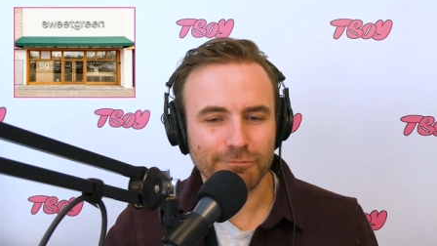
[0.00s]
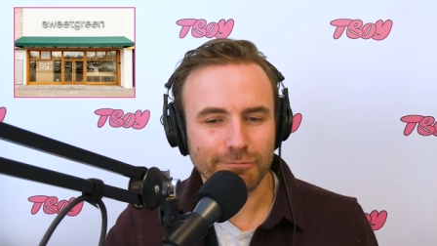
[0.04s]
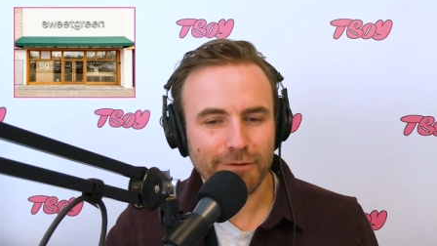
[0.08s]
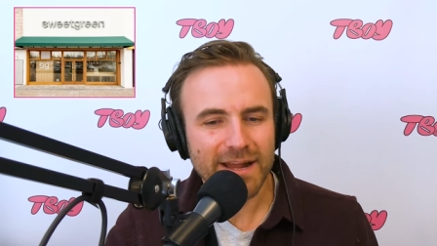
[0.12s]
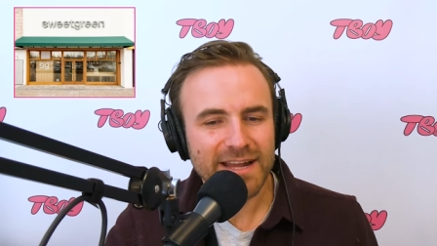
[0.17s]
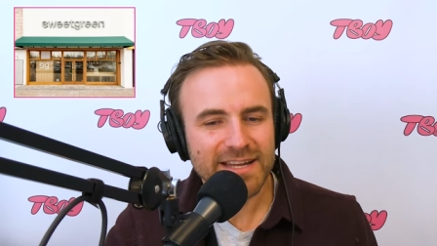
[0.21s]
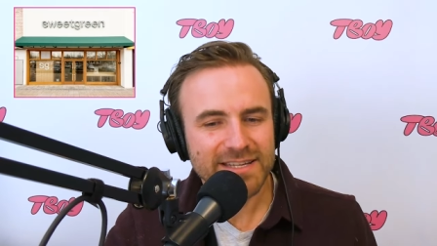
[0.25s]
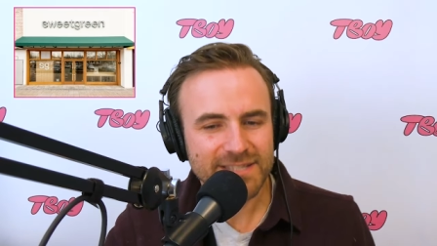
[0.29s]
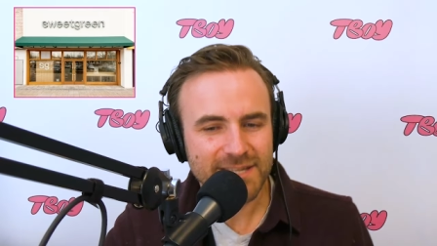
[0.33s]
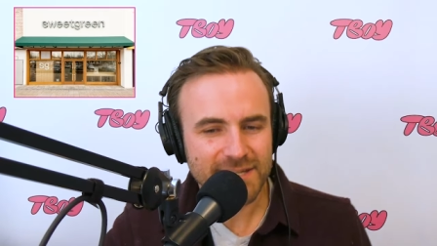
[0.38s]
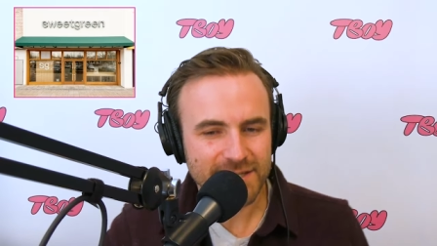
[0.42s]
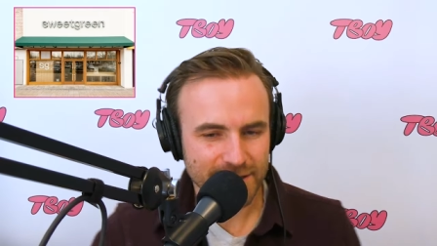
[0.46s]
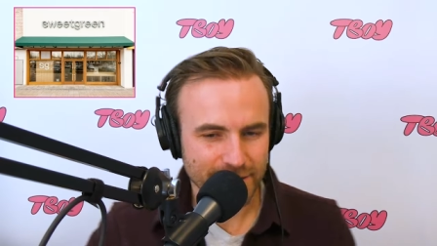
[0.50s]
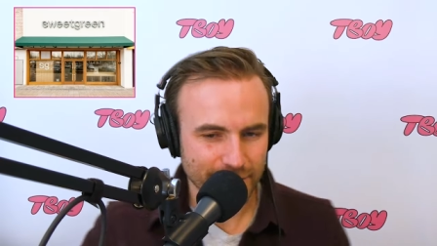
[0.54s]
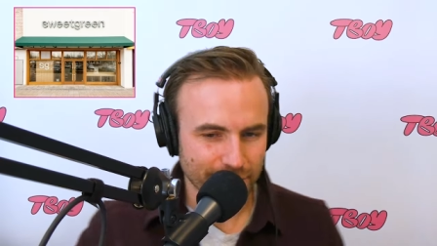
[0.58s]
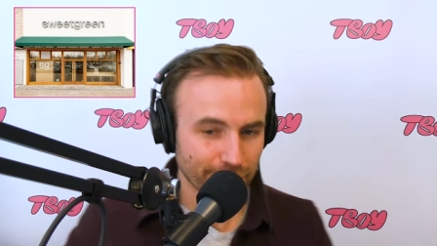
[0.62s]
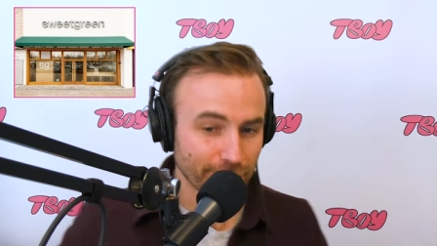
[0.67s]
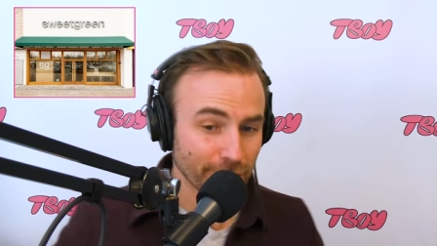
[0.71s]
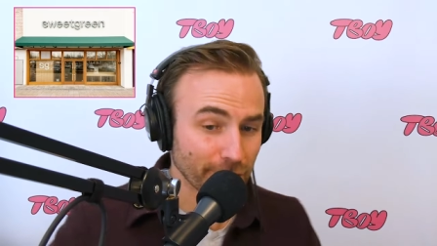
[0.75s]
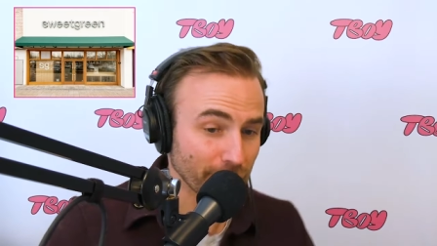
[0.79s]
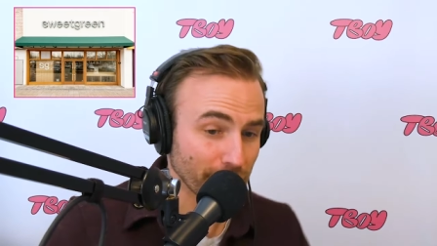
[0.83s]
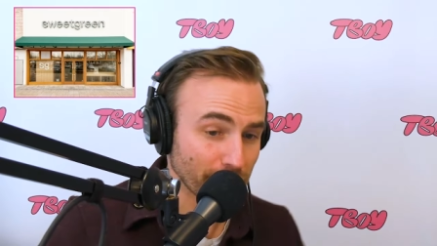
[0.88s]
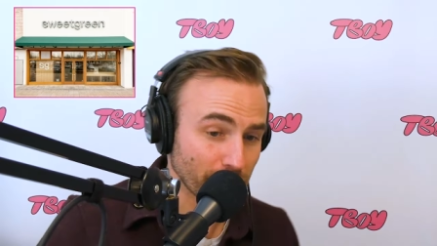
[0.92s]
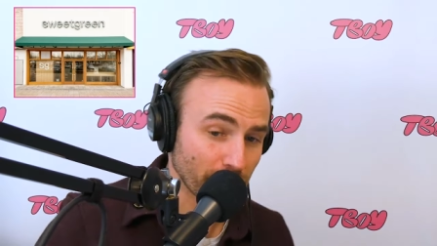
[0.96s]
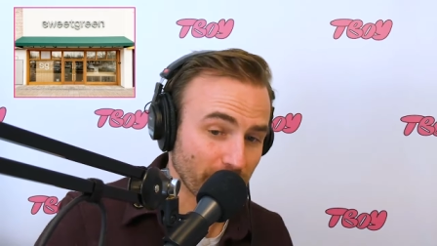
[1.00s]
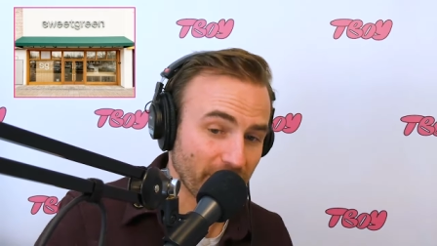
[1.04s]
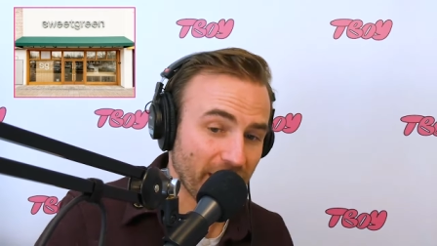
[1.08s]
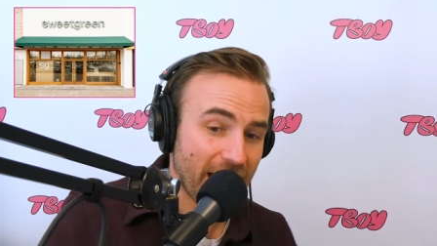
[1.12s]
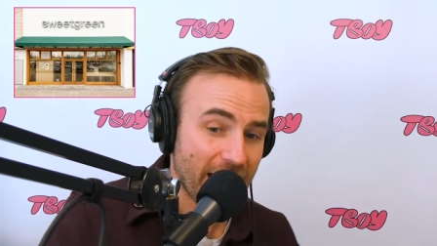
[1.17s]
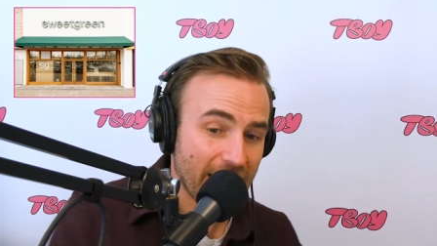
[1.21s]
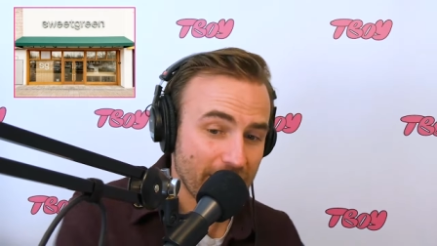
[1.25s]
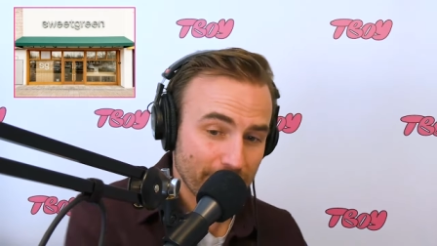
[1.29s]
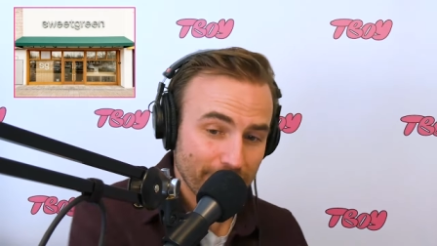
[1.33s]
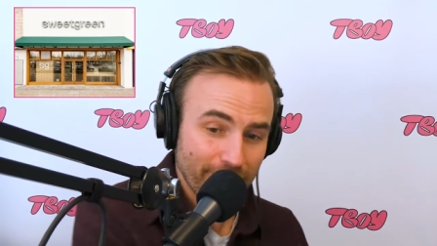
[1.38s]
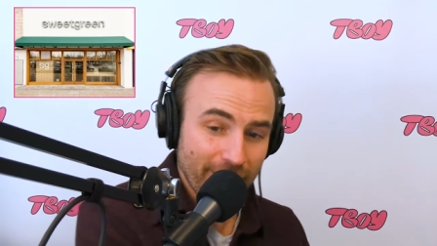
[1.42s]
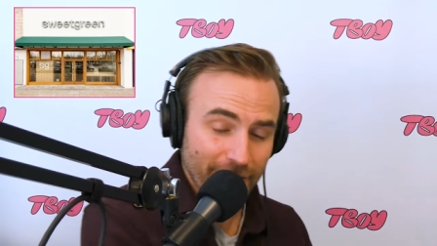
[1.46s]
raises the roof with
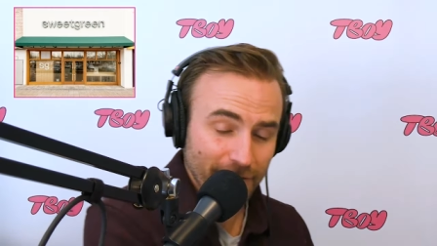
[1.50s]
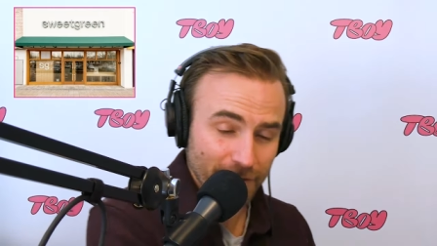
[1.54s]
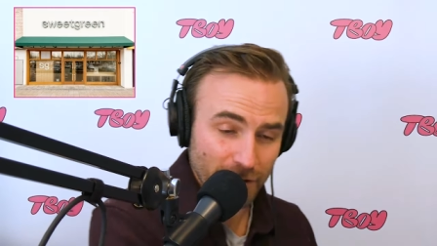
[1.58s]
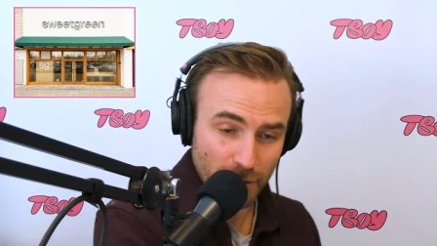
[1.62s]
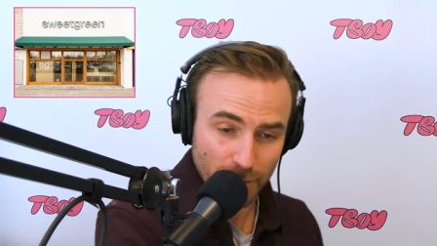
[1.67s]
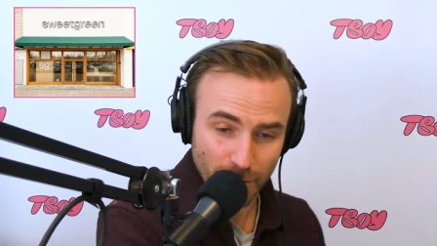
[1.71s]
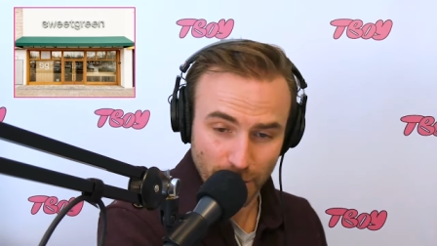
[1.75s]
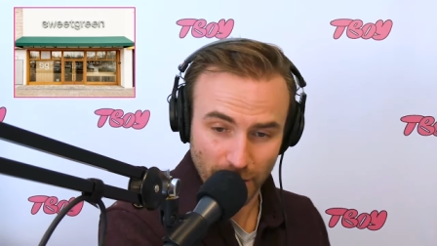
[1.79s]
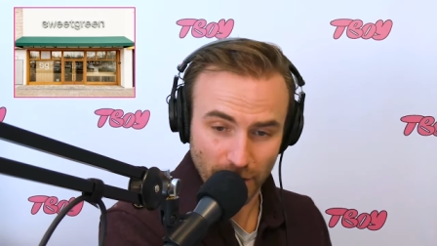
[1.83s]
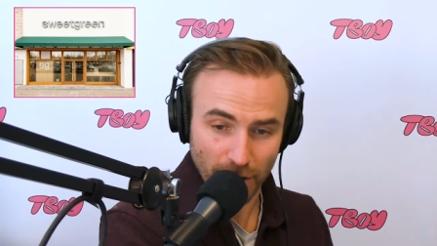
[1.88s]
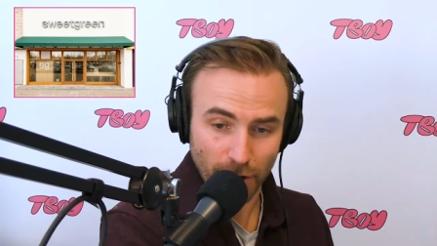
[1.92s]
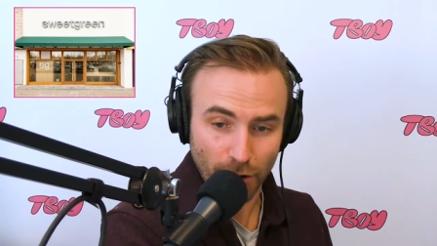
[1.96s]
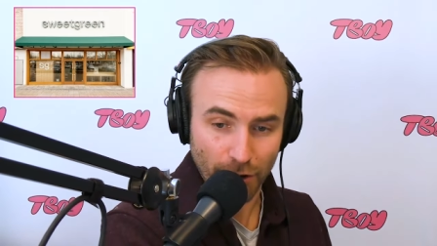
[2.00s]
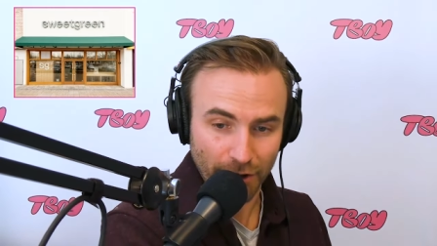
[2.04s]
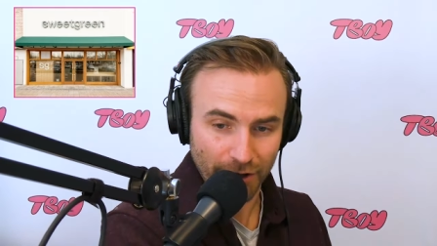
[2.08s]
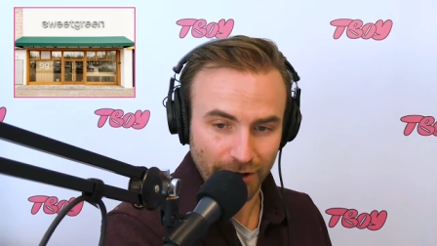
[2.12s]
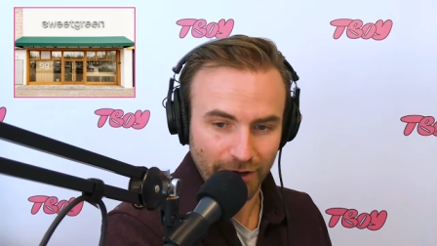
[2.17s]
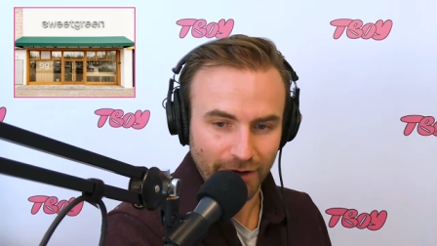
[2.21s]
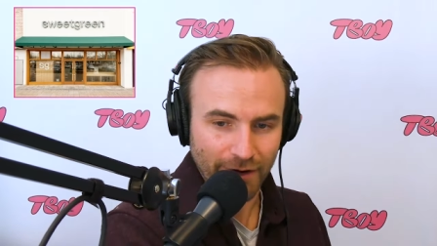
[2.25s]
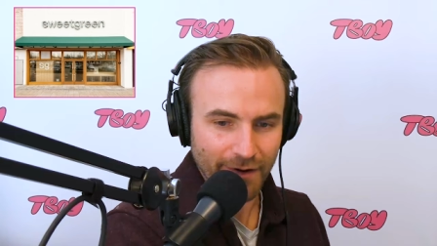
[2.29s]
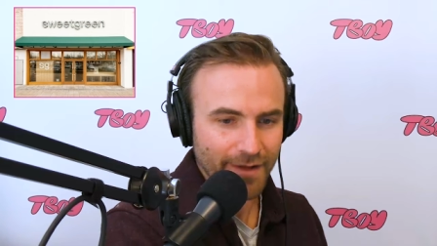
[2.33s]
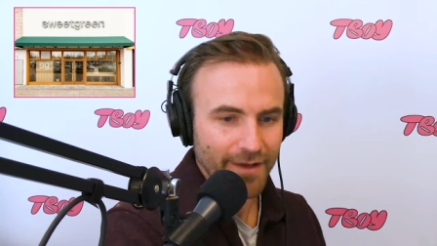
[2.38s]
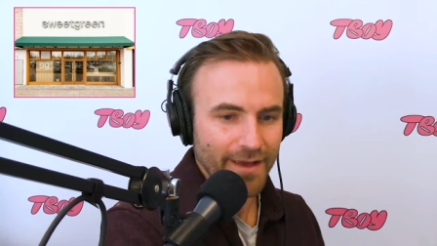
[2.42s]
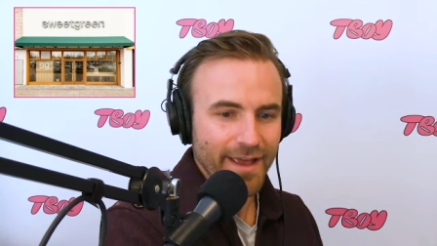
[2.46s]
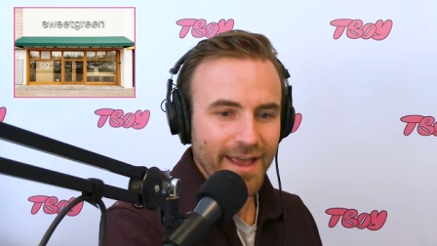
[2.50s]
higher revenue per order,